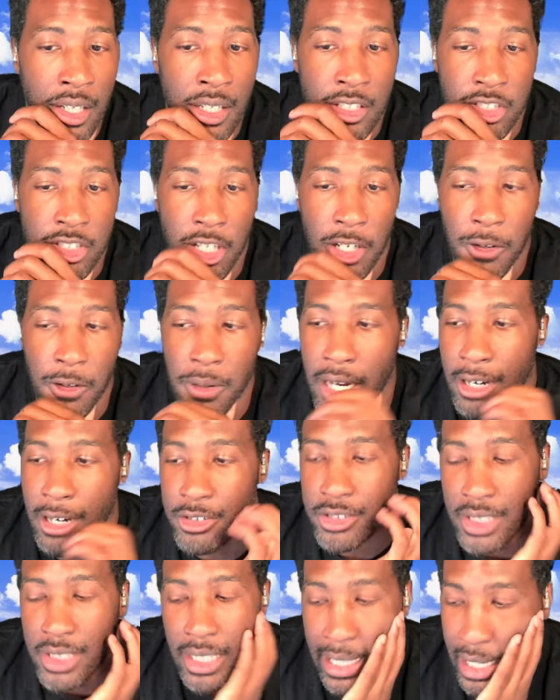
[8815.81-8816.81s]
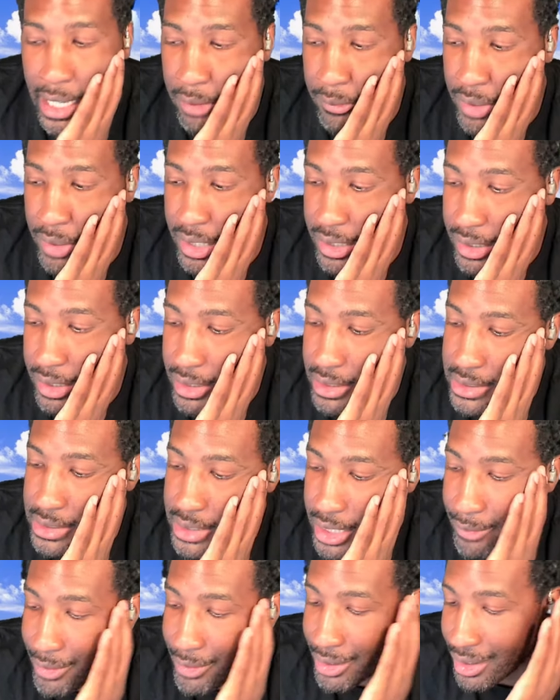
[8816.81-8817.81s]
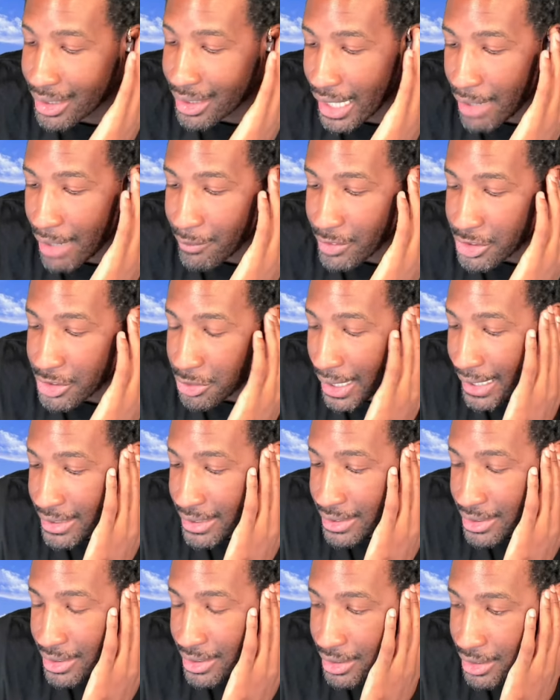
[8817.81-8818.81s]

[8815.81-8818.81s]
So I would say like every other day, every 2 days.